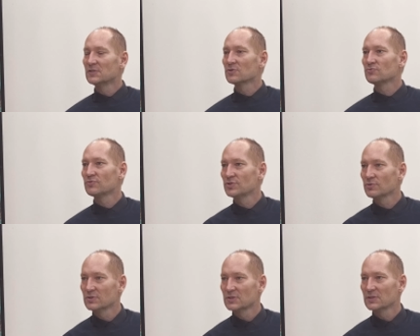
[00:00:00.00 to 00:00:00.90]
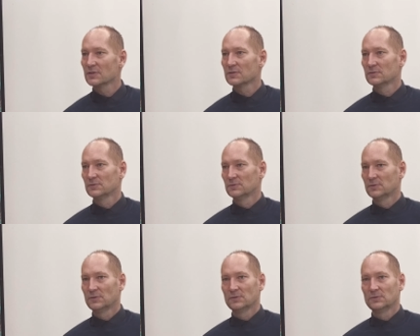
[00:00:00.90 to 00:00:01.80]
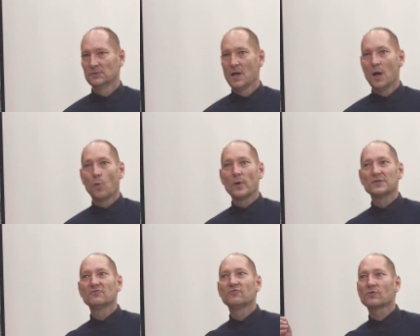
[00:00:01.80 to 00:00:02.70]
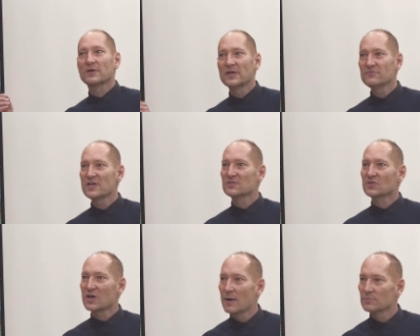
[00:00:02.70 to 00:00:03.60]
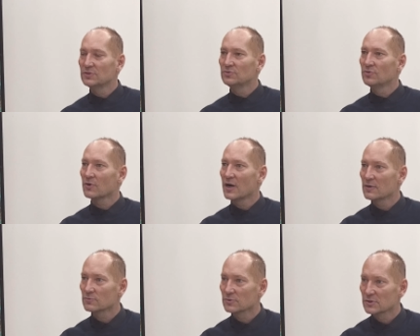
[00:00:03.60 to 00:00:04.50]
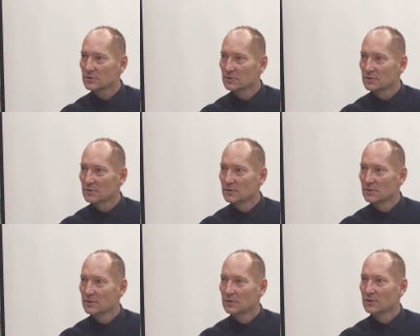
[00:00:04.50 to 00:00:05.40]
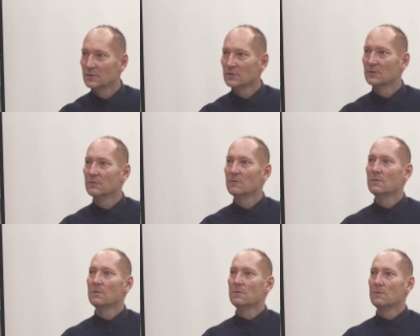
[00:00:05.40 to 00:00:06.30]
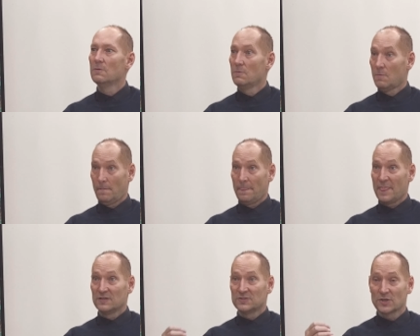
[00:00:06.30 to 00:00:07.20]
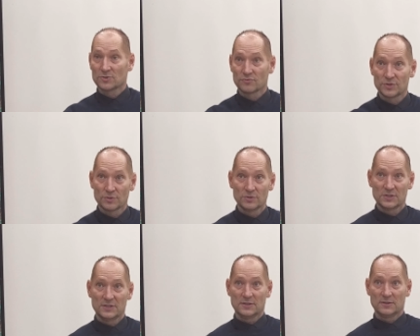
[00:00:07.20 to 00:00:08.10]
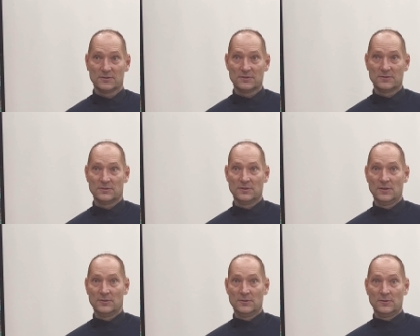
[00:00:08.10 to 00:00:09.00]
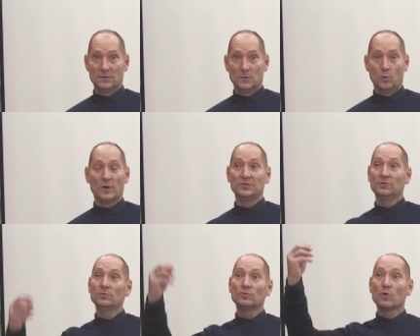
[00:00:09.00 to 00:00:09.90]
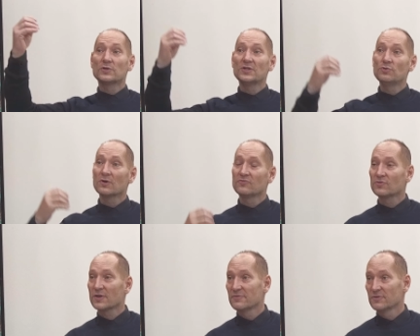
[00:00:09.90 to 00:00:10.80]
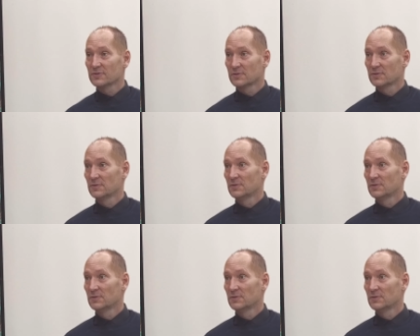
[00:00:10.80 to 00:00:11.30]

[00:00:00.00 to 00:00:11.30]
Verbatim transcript: there is rejoicing. When the forgiveness comes into your house, oh, there is rejoicing. When you know that you are forgiven,